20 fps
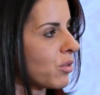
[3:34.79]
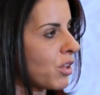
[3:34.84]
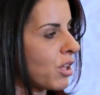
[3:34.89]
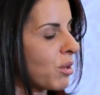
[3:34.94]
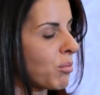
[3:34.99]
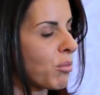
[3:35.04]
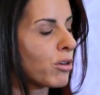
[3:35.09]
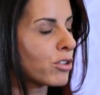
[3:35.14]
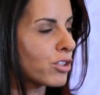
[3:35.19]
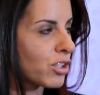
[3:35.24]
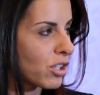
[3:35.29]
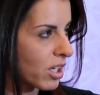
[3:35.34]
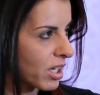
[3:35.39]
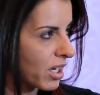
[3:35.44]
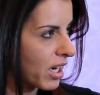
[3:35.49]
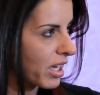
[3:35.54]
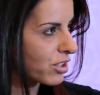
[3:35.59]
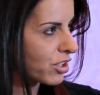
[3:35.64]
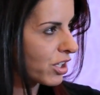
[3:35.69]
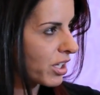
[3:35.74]
The emotional
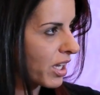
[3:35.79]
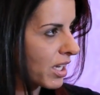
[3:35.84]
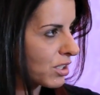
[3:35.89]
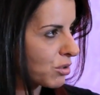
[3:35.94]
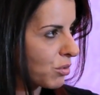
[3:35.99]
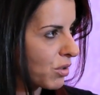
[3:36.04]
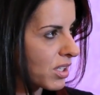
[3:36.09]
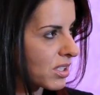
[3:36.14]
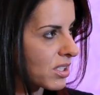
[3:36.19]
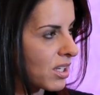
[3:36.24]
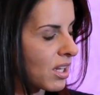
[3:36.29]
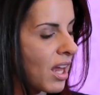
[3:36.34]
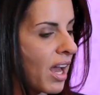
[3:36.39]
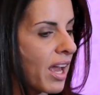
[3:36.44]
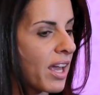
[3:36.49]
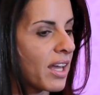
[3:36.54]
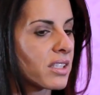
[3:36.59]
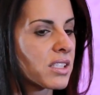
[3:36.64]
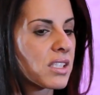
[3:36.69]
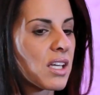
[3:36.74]
connection he has with his
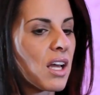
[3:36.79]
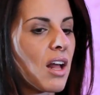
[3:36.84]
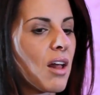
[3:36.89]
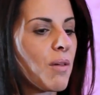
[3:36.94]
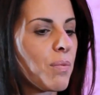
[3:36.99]
clients,